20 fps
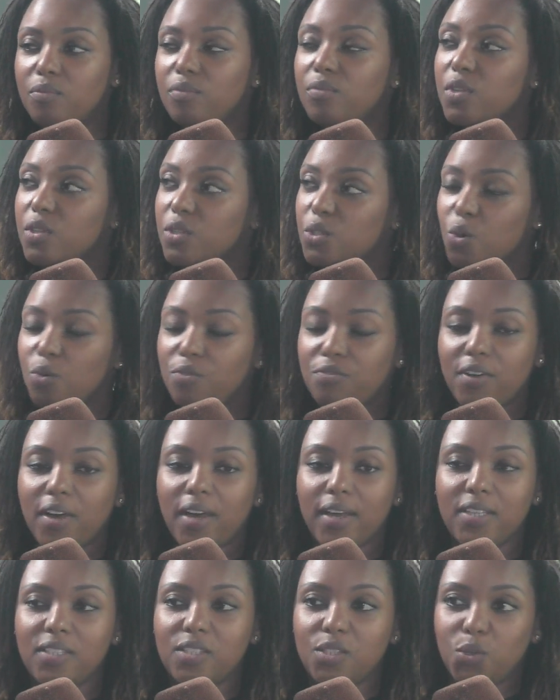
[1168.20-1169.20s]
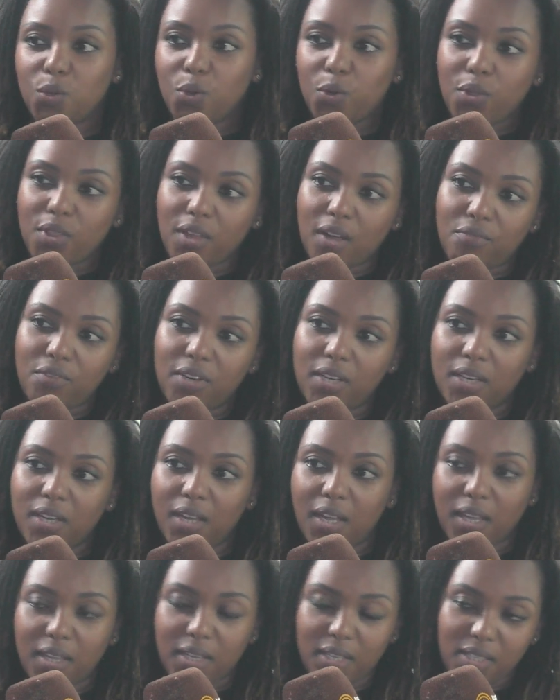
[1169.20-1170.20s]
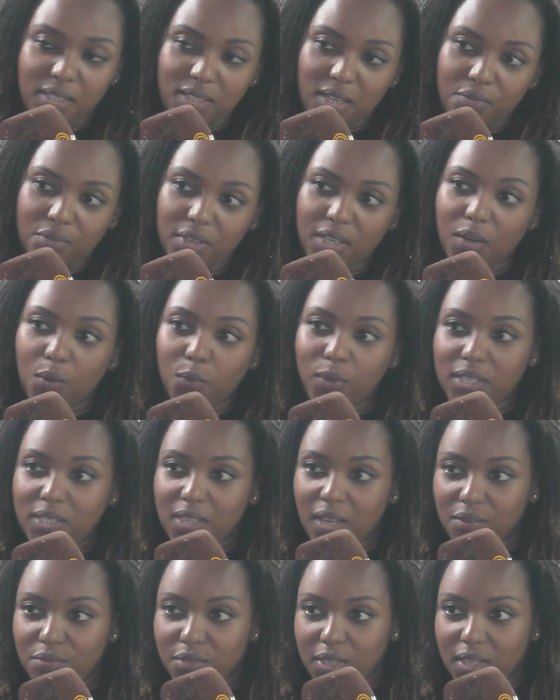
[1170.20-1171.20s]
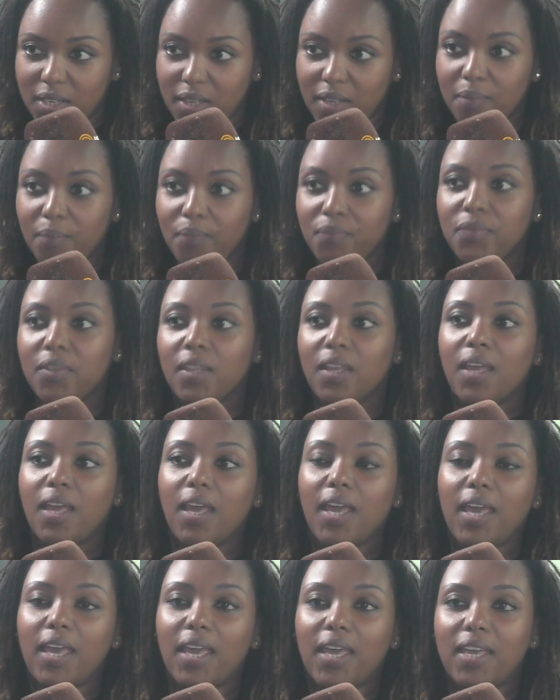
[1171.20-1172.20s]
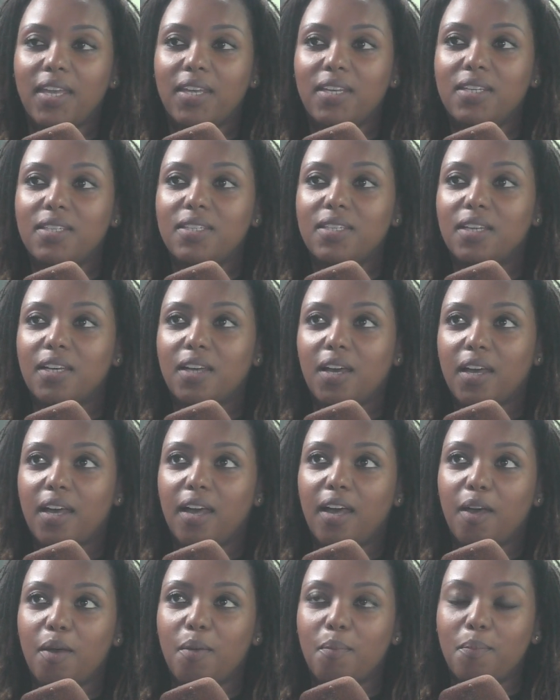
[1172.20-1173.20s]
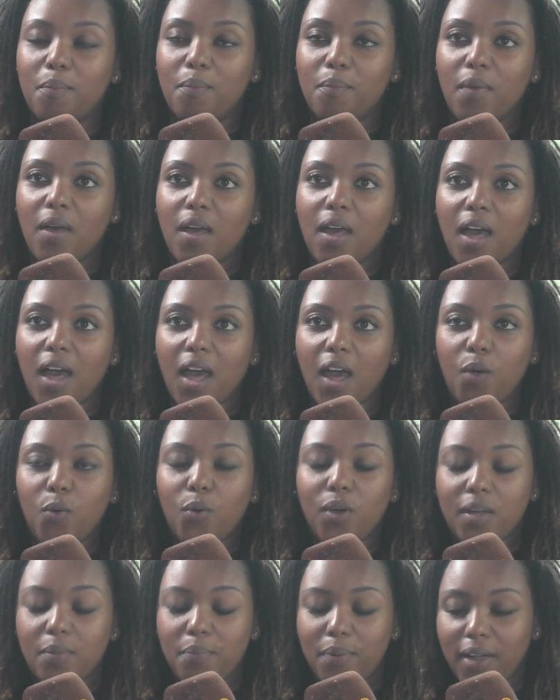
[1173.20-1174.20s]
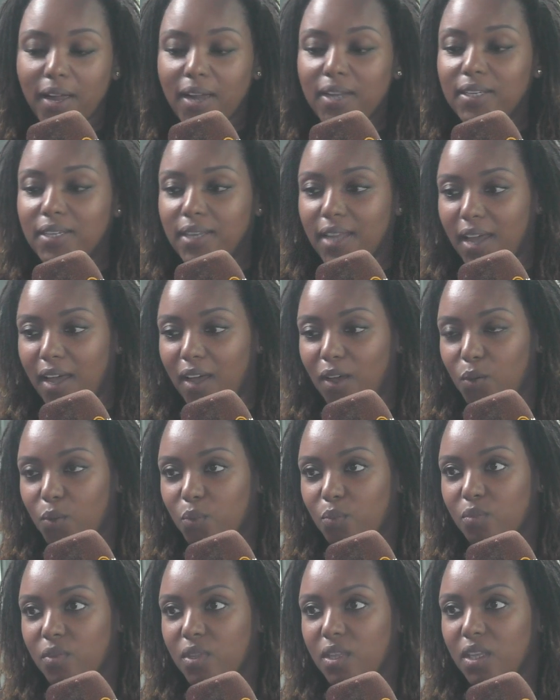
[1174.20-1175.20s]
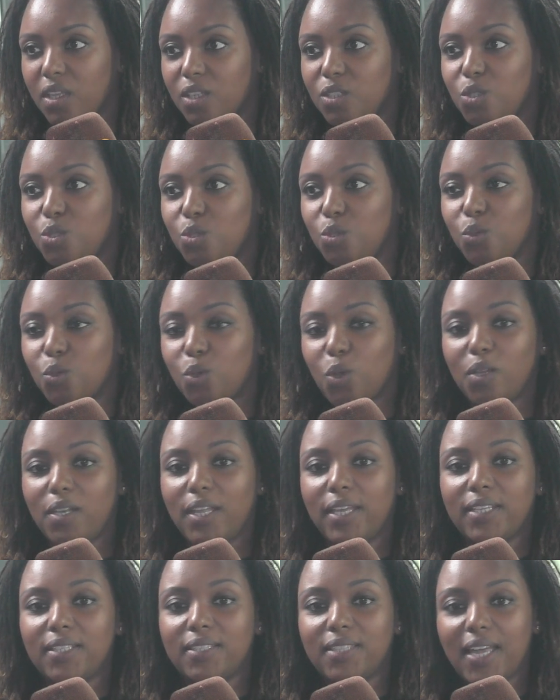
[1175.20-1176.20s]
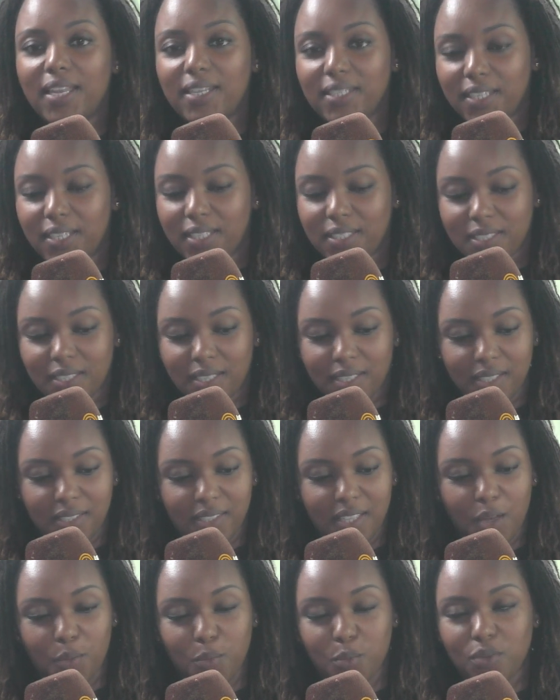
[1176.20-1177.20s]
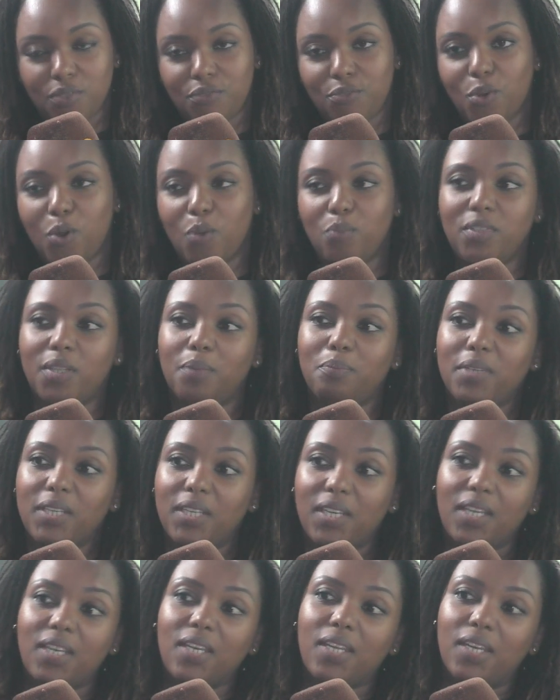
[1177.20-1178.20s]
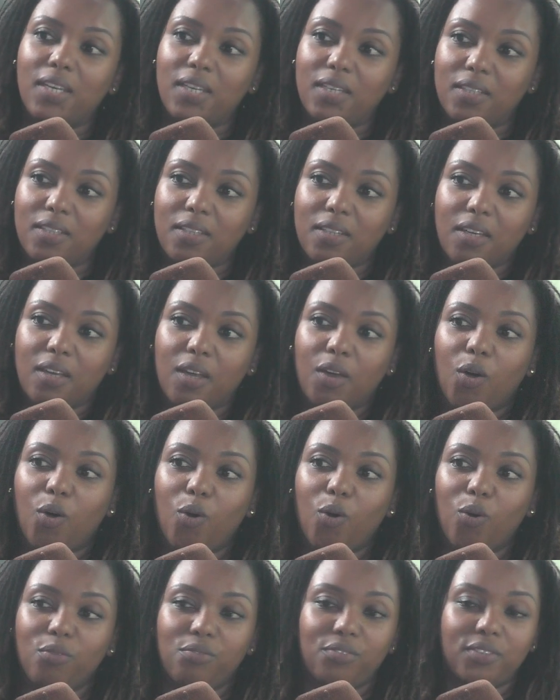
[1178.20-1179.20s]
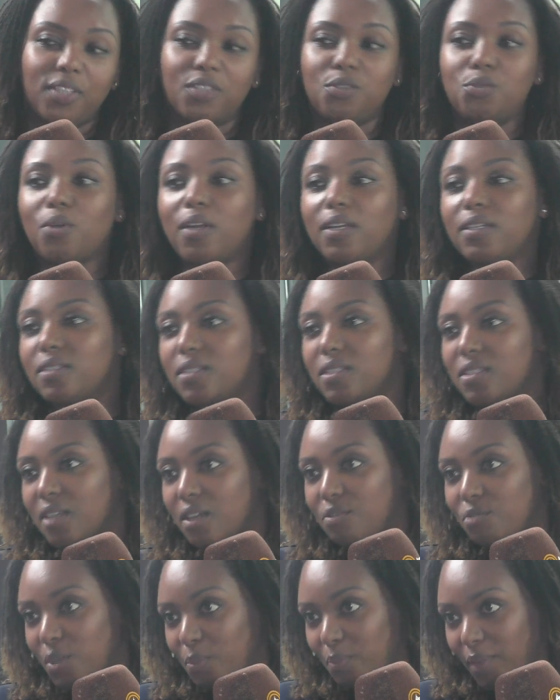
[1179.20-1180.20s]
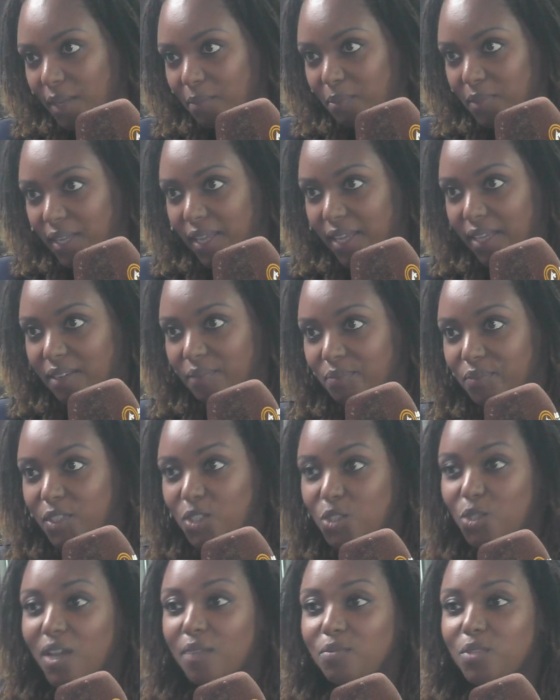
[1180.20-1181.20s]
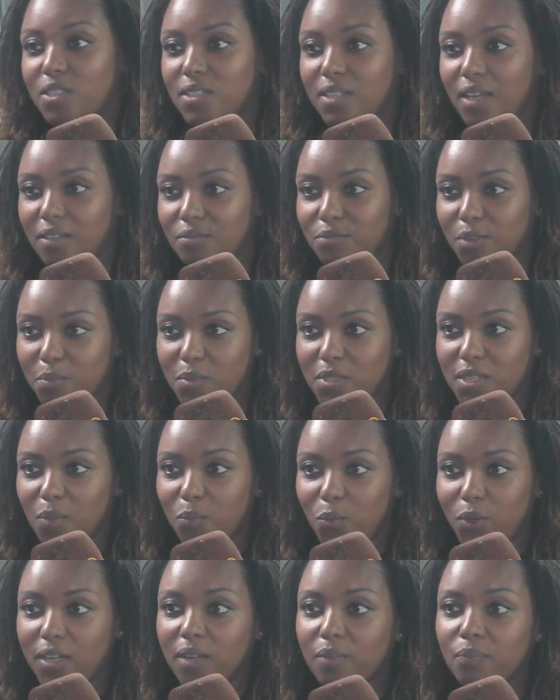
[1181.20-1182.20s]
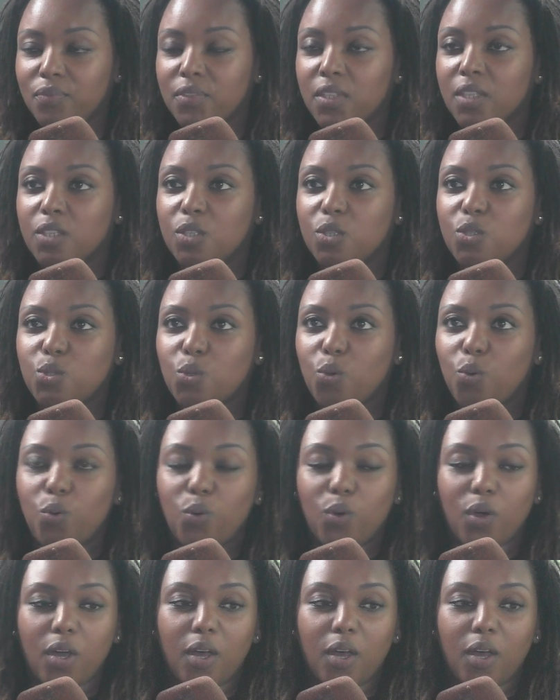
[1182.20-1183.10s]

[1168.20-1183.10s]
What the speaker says: so far it's North Africa, East Africa, West Africa. And our part now is to collect that data that would form the beginning of the drug discovery pipeline, because you have to start from somewhere. So